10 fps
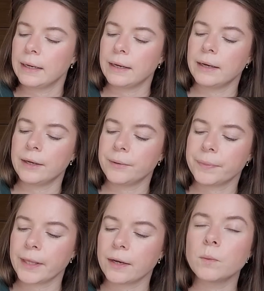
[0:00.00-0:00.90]

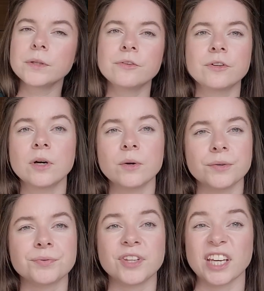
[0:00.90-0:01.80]
And I want to know
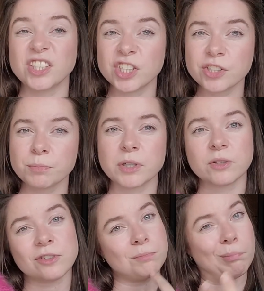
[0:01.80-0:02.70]
if it itches,
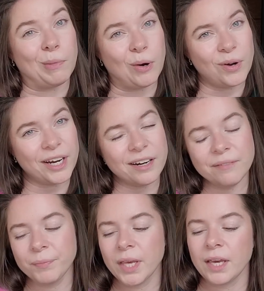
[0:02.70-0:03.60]
because
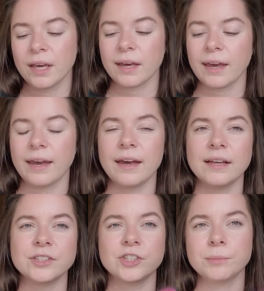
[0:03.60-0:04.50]
Mohair.
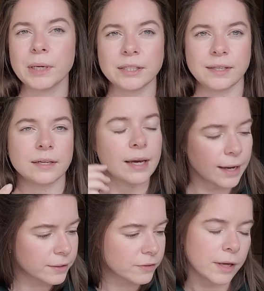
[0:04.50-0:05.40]
And she made that
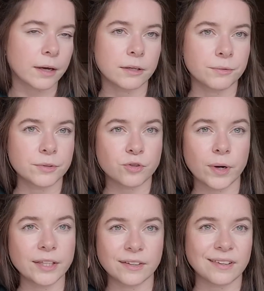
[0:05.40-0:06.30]
hat, and I
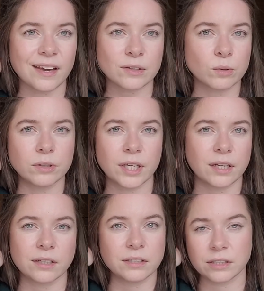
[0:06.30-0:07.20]
tried that hat on,
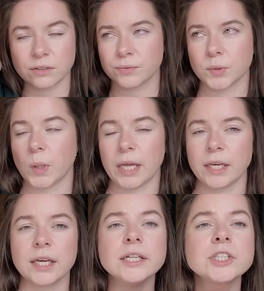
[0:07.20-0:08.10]
and I didn't feel
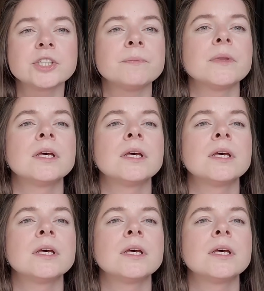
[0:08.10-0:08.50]
any itch.